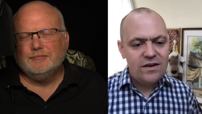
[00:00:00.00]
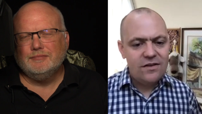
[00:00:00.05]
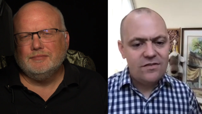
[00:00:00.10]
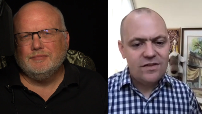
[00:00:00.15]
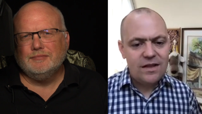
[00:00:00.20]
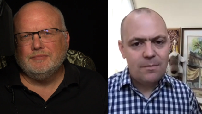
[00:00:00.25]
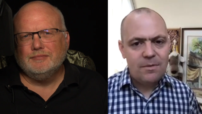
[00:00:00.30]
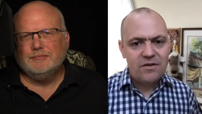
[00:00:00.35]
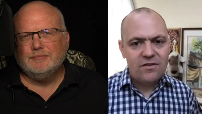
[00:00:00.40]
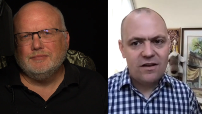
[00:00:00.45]
Speaker 1: last
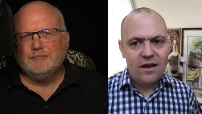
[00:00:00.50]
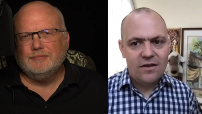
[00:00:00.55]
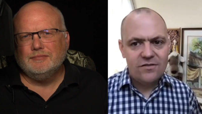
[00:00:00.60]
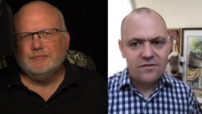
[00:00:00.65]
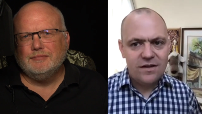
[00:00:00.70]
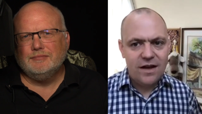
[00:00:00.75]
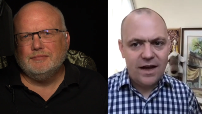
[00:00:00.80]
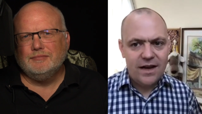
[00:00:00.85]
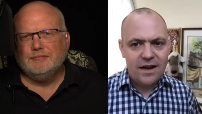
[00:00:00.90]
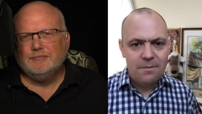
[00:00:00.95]
night, and I put
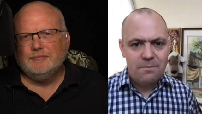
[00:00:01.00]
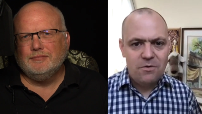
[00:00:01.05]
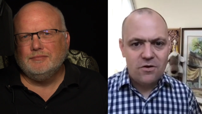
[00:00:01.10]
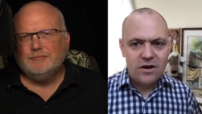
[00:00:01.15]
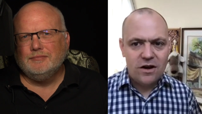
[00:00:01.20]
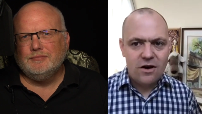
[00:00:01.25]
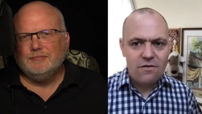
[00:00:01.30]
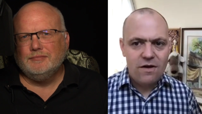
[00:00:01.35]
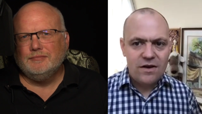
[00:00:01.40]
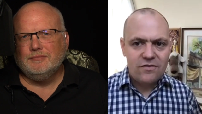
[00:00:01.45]
a correction
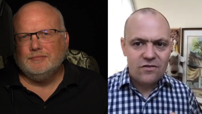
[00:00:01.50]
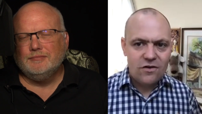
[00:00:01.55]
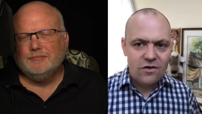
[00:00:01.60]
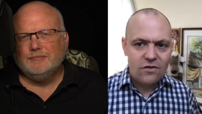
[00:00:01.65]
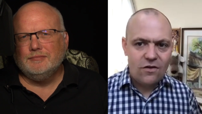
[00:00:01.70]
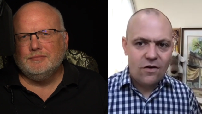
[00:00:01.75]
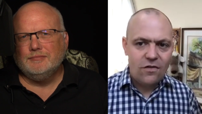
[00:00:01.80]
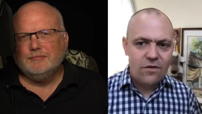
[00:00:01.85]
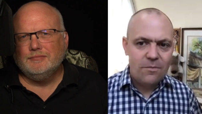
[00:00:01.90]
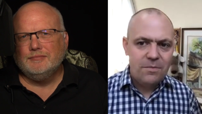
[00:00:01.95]
on, on the
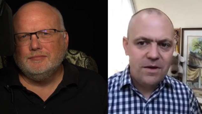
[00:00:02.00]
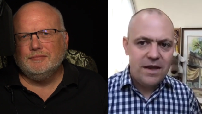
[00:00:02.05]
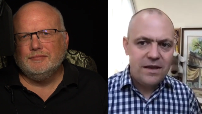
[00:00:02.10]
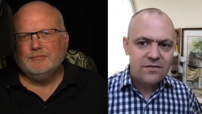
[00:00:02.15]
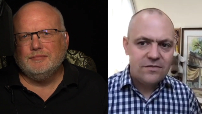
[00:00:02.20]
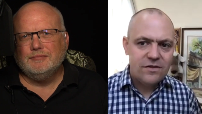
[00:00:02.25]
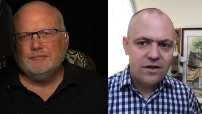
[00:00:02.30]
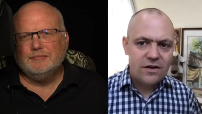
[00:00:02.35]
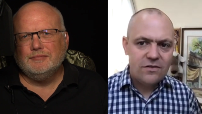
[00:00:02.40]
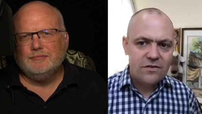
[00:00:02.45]
piece, that she
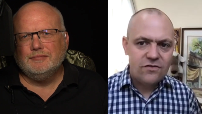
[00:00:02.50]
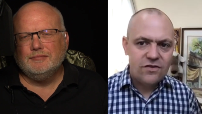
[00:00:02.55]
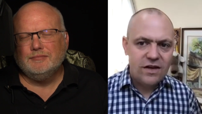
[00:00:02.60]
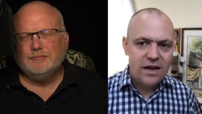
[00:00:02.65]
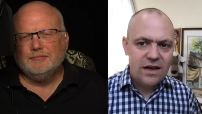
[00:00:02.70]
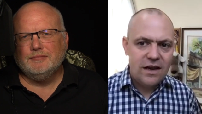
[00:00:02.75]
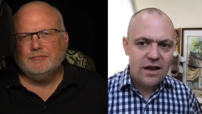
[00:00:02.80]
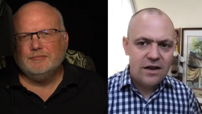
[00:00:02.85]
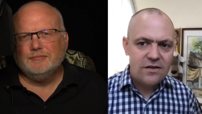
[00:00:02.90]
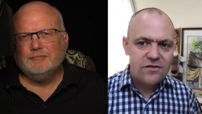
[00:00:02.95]
is
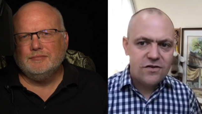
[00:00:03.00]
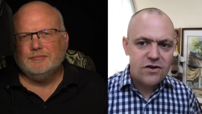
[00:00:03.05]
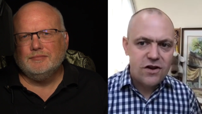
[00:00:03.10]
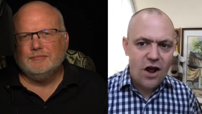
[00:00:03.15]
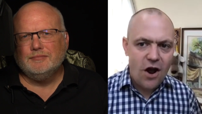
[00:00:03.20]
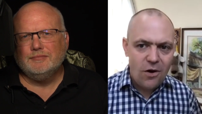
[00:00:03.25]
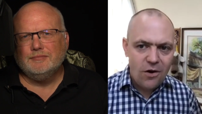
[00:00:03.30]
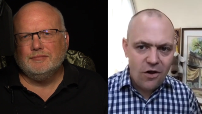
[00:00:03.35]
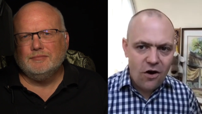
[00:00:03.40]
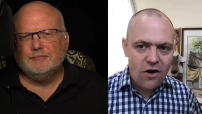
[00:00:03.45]
no longer
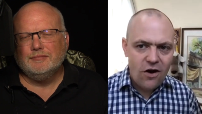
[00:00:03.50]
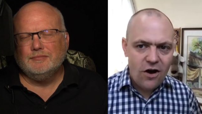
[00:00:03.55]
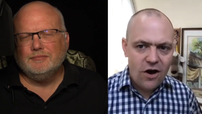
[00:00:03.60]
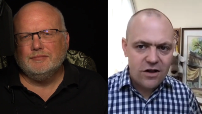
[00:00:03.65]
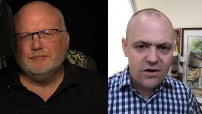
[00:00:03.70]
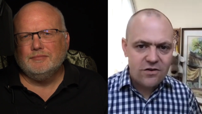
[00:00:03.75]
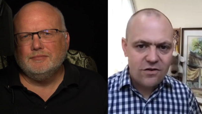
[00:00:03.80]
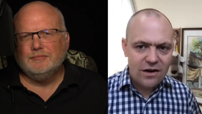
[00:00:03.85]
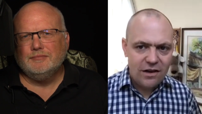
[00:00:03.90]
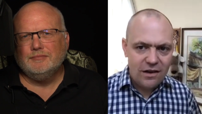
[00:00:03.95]
under a
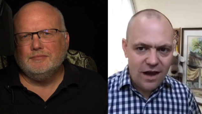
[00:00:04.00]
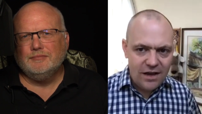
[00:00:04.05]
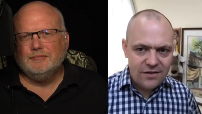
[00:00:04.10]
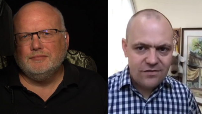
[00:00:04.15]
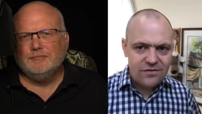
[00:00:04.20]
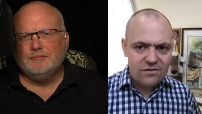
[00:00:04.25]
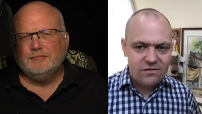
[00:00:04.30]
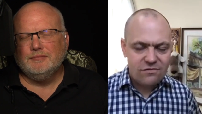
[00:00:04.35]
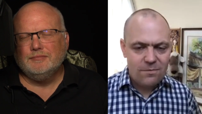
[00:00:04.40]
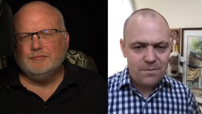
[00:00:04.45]
license from the
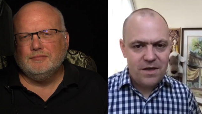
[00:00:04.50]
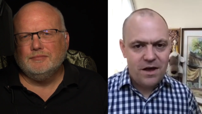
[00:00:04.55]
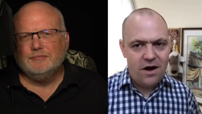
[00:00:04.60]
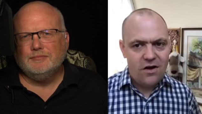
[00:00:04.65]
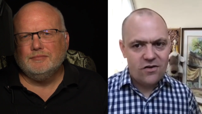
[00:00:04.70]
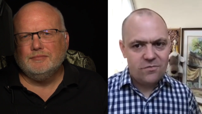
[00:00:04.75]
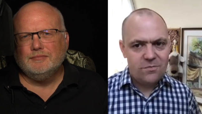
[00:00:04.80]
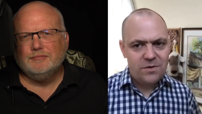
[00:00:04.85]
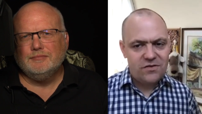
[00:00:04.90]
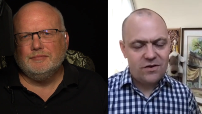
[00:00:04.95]
Archbishop
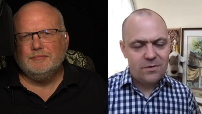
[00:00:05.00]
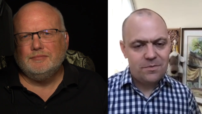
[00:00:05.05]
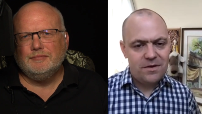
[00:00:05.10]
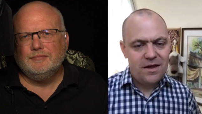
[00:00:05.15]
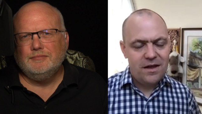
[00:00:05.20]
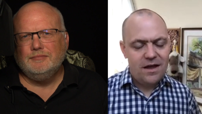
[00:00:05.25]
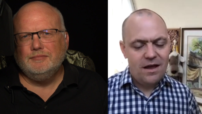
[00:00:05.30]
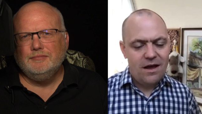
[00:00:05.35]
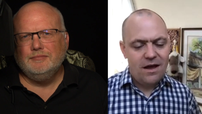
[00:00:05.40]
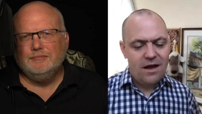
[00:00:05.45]

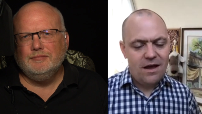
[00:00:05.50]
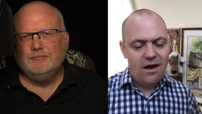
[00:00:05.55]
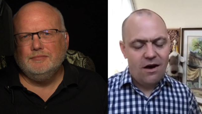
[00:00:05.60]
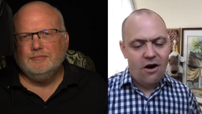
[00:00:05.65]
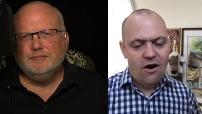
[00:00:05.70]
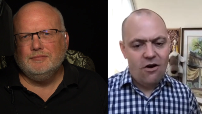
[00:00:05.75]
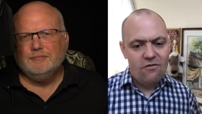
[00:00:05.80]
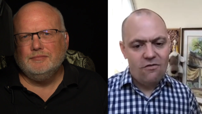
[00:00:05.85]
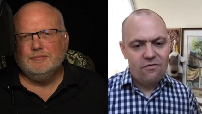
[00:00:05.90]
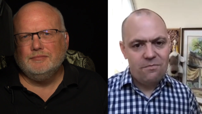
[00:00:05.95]
of
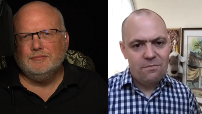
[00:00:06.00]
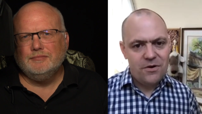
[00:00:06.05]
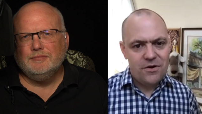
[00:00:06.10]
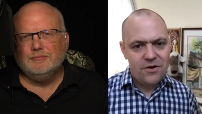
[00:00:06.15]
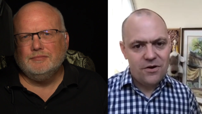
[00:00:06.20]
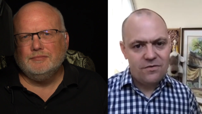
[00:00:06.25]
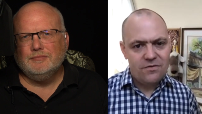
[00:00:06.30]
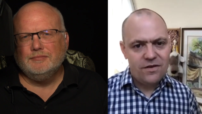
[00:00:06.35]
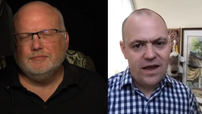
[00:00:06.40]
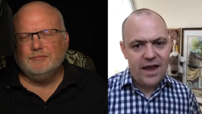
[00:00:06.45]
Perth, Kay
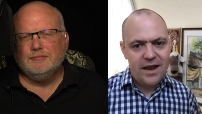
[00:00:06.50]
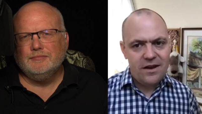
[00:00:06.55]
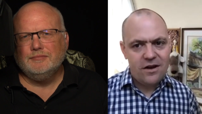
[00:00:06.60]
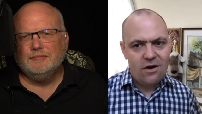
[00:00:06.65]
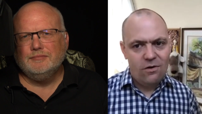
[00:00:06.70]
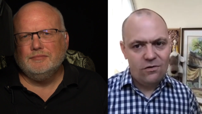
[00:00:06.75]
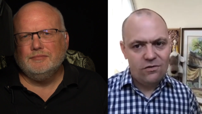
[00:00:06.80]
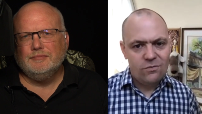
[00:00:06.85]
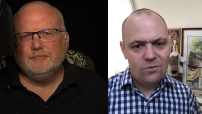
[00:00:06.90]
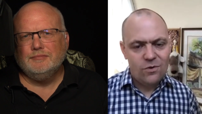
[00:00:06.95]

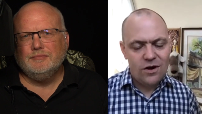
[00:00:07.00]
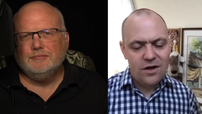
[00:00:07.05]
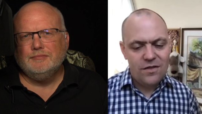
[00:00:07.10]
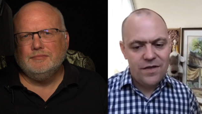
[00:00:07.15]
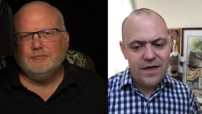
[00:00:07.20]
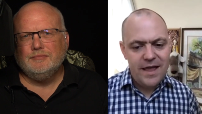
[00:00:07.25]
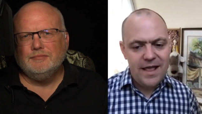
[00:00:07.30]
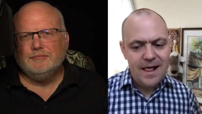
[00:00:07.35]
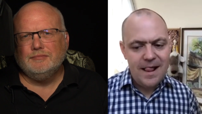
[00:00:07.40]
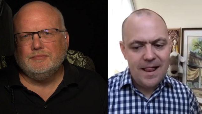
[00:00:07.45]
Goldsworthy.
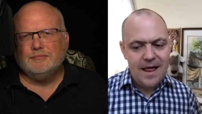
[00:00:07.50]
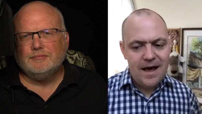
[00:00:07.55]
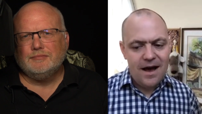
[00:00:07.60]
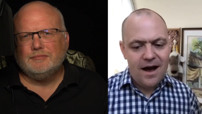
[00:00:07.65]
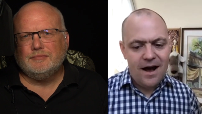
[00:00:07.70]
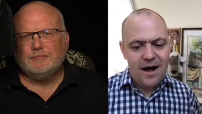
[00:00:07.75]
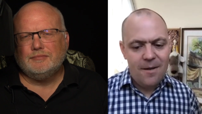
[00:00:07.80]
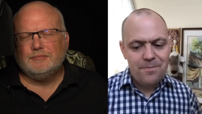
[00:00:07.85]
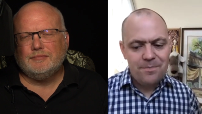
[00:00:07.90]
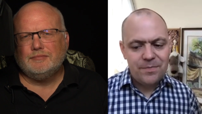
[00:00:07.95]
Um,
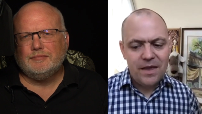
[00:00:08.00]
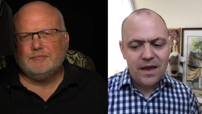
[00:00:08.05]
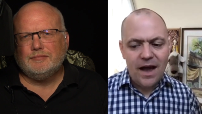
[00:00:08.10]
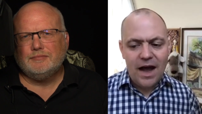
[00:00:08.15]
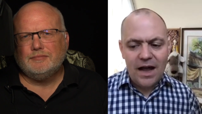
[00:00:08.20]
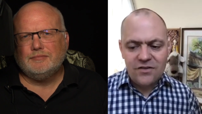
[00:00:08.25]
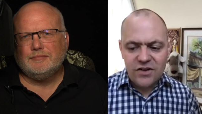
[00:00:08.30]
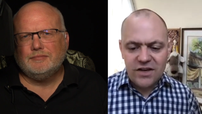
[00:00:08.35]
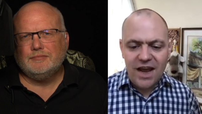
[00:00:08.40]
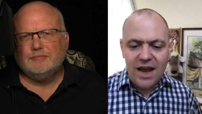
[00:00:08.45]
and she came
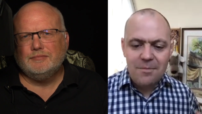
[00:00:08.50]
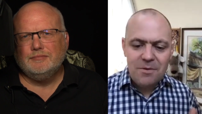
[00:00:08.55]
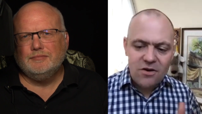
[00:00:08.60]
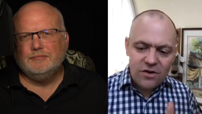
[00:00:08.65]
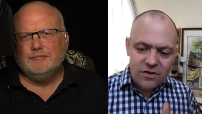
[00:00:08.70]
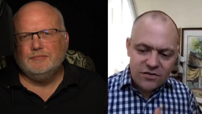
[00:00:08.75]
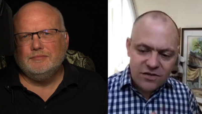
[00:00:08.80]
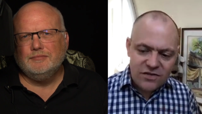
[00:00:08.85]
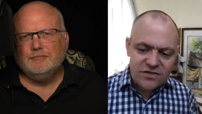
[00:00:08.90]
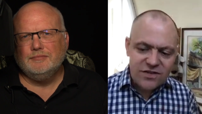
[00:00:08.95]
across to
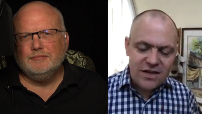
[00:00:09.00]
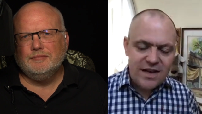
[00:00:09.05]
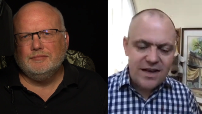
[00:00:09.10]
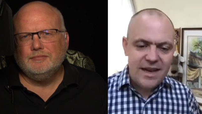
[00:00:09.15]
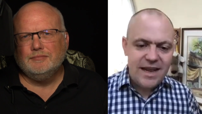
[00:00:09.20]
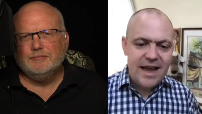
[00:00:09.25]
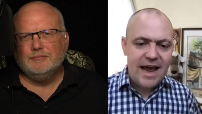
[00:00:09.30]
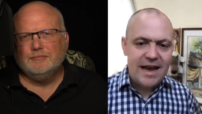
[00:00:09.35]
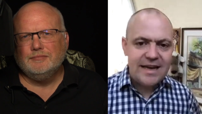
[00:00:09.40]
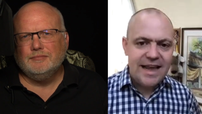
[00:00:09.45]
Sydney and
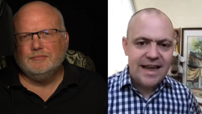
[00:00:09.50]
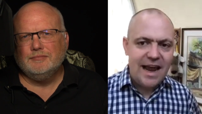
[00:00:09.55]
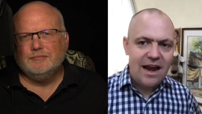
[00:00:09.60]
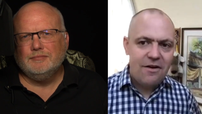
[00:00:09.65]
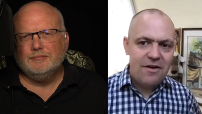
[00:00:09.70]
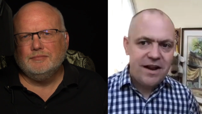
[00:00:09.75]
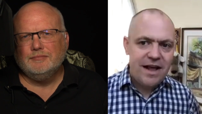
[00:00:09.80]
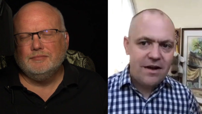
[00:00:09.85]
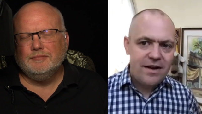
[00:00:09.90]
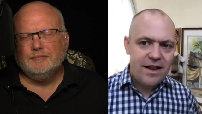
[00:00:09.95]
carried out
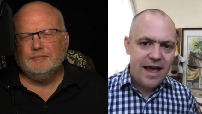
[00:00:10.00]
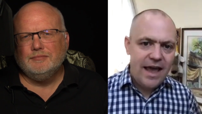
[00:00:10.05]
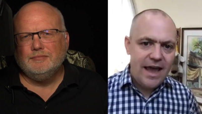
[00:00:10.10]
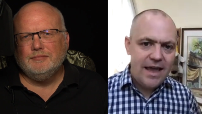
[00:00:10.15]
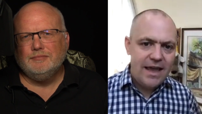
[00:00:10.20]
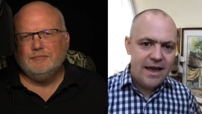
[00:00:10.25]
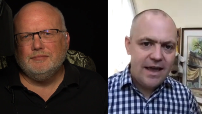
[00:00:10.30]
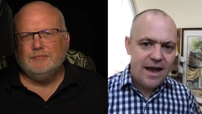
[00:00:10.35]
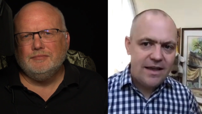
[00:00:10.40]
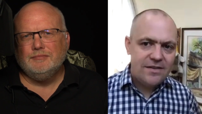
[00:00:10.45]
a, a
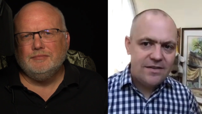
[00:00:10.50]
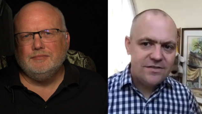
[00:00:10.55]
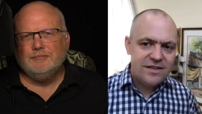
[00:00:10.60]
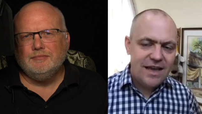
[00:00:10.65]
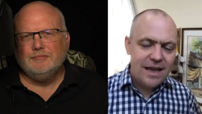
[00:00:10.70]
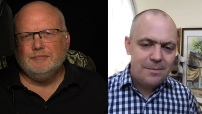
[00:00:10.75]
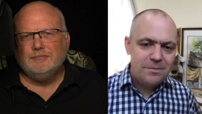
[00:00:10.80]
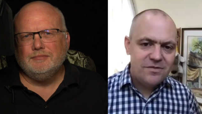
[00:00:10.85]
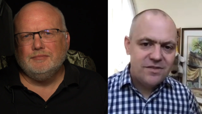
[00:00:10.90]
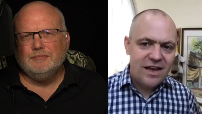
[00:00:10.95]
same sex
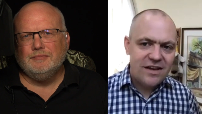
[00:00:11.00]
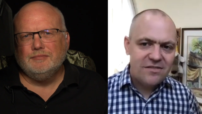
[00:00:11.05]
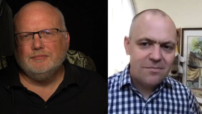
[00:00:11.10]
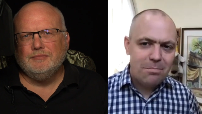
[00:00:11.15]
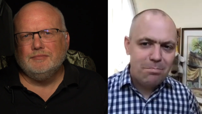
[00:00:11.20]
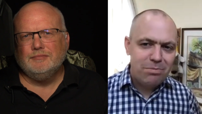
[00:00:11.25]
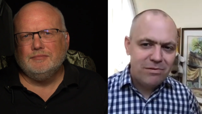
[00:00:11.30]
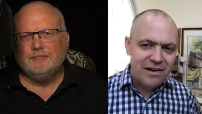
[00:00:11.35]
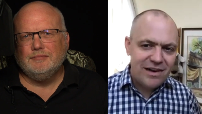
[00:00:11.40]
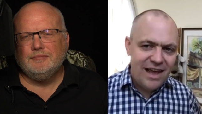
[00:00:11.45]
blessing.
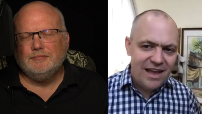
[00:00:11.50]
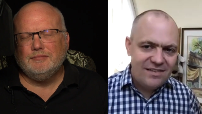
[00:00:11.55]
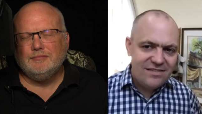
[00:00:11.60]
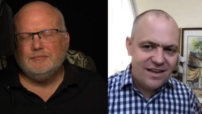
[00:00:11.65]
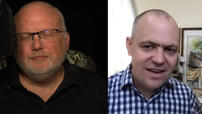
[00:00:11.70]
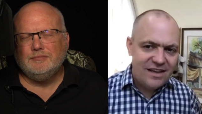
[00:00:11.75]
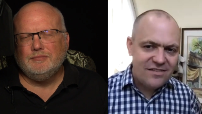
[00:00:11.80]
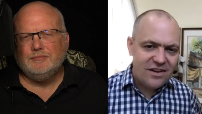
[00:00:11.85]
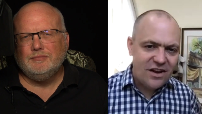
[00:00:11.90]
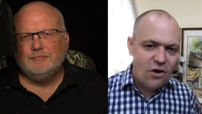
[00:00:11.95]
It's a
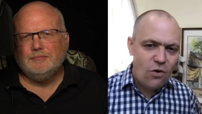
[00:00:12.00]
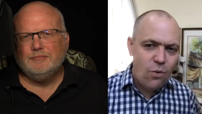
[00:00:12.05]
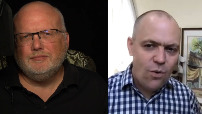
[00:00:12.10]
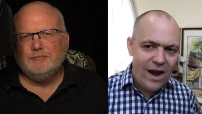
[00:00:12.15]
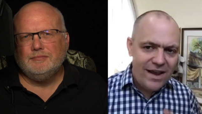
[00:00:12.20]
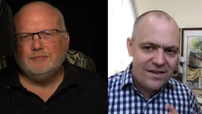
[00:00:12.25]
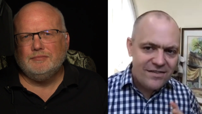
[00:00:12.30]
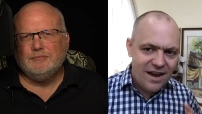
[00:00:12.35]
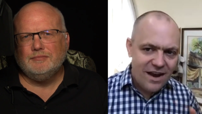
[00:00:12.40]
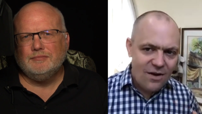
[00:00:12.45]
quasi
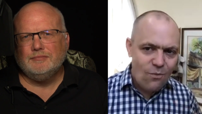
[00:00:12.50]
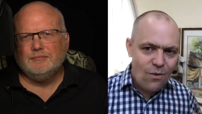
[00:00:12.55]
wedding.